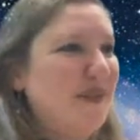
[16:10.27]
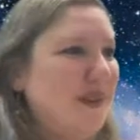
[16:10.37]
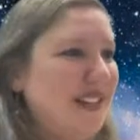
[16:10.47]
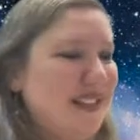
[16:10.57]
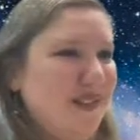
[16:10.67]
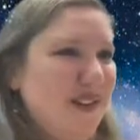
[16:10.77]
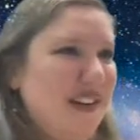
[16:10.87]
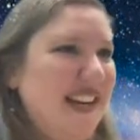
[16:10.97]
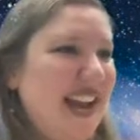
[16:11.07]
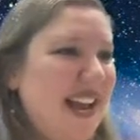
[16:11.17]
the rest of you
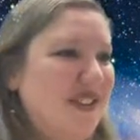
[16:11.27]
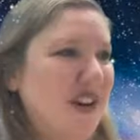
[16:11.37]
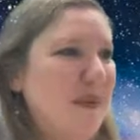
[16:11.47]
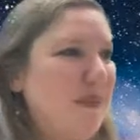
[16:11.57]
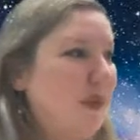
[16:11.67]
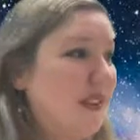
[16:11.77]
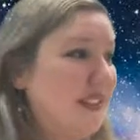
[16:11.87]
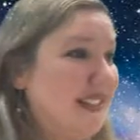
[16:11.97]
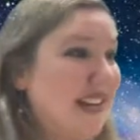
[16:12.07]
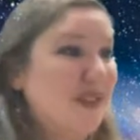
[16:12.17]
can catch up with
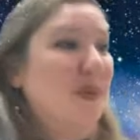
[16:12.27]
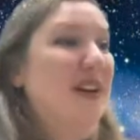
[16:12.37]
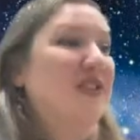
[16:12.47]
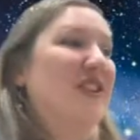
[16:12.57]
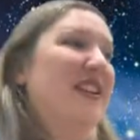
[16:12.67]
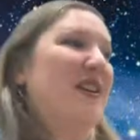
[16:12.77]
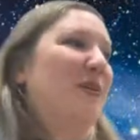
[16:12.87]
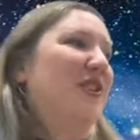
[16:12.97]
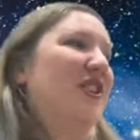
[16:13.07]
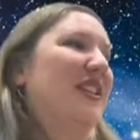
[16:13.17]
this next question,
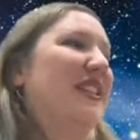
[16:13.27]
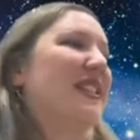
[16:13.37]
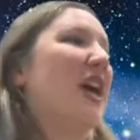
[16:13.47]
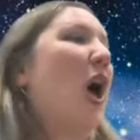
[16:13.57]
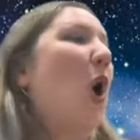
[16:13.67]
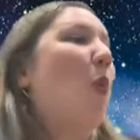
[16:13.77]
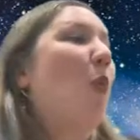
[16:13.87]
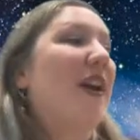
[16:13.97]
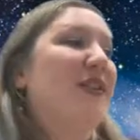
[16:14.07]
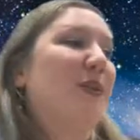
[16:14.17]
which is,
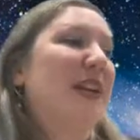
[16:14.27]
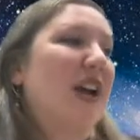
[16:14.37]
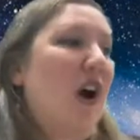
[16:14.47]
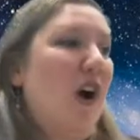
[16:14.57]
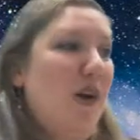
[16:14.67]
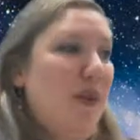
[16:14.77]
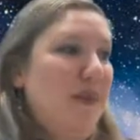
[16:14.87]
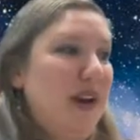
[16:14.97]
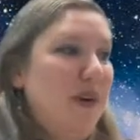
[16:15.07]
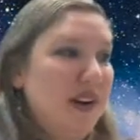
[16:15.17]
what do we call the
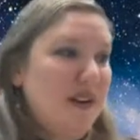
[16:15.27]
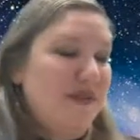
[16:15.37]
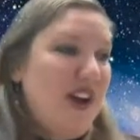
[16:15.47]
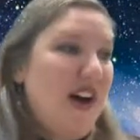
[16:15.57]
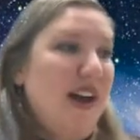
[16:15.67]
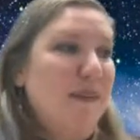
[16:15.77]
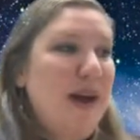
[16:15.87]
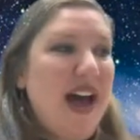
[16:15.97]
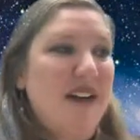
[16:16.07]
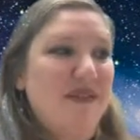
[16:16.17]
period of time
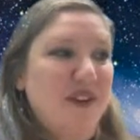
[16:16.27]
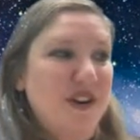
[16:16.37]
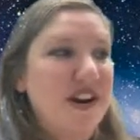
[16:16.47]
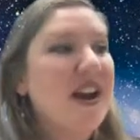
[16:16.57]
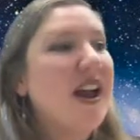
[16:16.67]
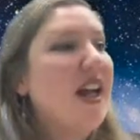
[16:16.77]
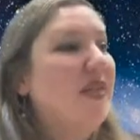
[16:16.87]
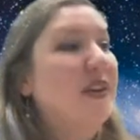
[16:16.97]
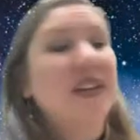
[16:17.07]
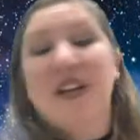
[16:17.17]
after
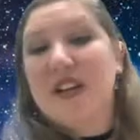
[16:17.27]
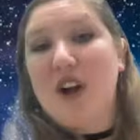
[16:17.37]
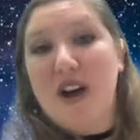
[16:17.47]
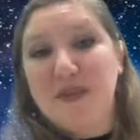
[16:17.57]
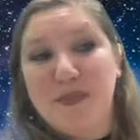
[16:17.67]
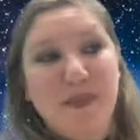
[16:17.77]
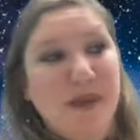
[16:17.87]
the cosmic